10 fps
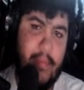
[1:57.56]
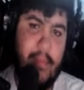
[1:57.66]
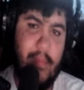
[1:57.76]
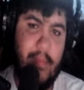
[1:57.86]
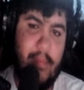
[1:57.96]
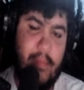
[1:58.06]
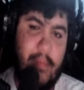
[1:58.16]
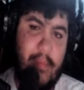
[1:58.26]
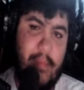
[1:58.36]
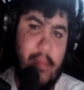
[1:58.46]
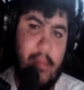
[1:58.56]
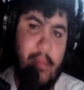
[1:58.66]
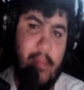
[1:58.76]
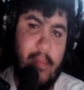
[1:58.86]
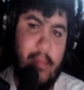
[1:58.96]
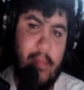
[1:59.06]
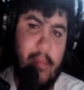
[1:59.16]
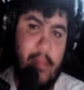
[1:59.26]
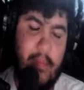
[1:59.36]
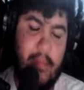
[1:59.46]

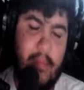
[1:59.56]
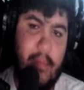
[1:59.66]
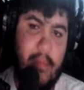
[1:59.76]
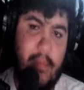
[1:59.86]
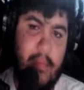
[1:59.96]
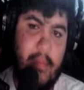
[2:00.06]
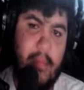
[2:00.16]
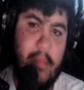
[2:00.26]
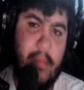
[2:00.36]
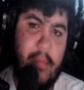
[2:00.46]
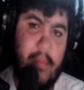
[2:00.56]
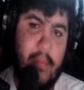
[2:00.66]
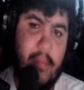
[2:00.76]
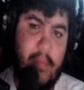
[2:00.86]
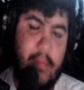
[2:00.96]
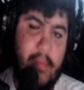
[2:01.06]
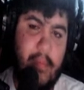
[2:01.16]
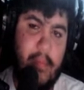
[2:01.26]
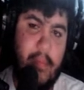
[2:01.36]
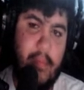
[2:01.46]

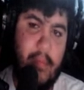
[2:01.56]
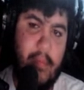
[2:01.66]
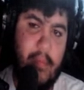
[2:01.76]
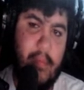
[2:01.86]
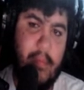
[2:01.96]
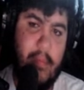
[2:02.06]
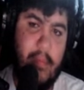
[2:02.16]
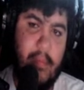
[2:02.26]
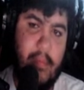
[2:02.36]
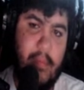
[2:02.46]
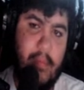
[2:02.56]
No words are spoken by the person on screen.